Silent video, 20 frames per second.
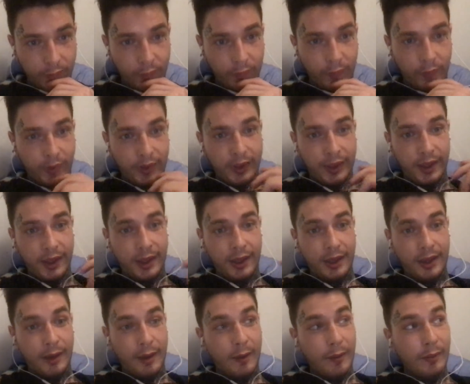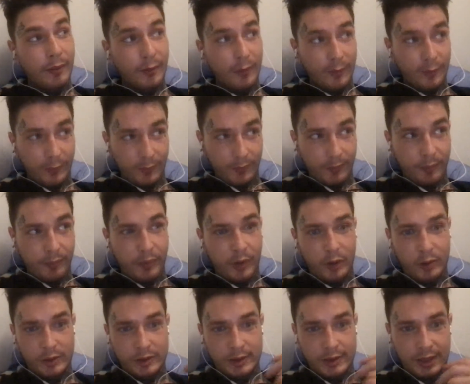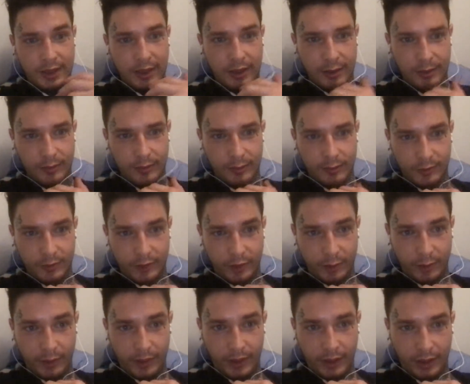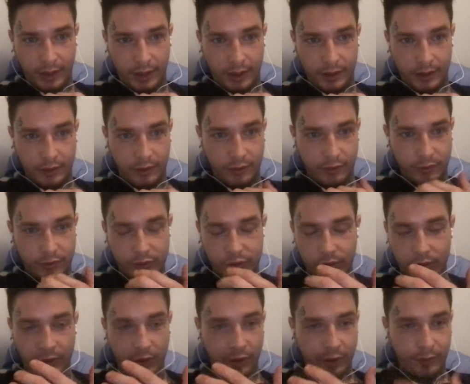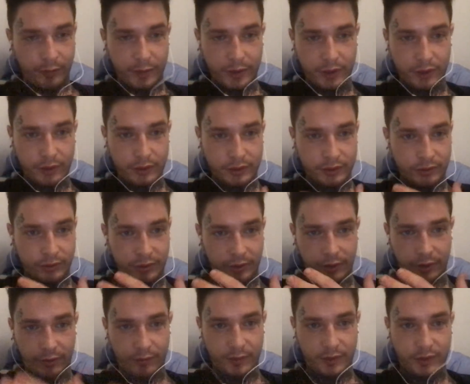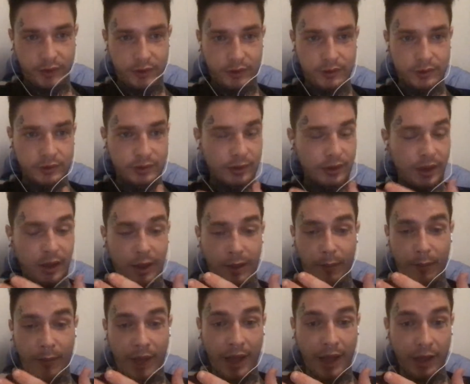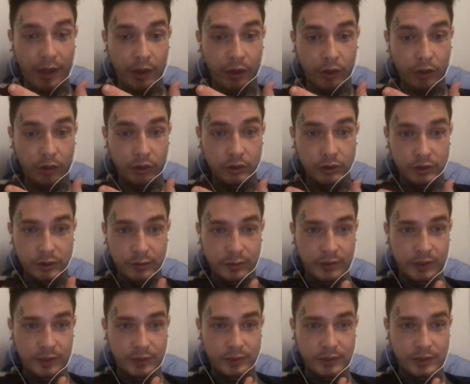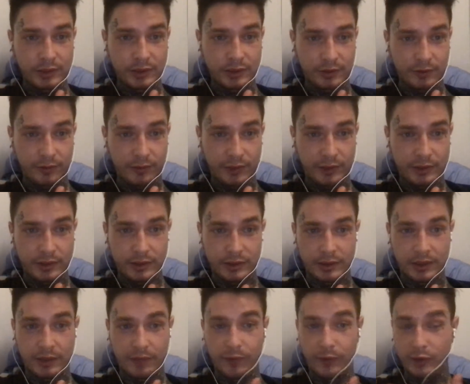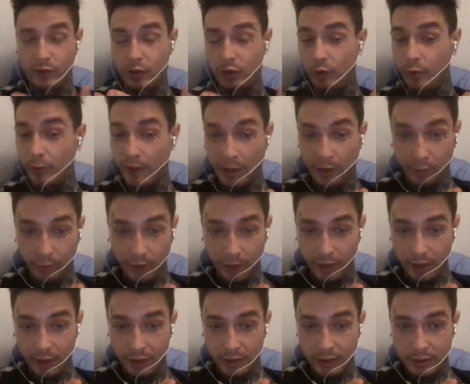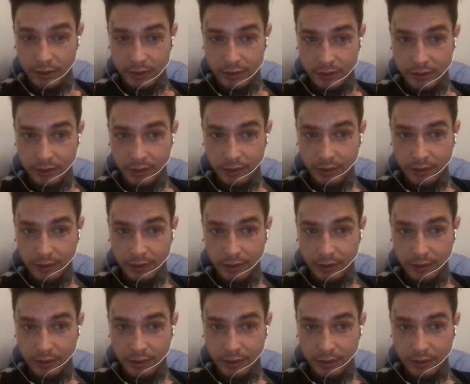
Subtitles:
when they post up nearby, 200 meters, 300 meters, a mile, sometimes these devices have a 2-mile radius,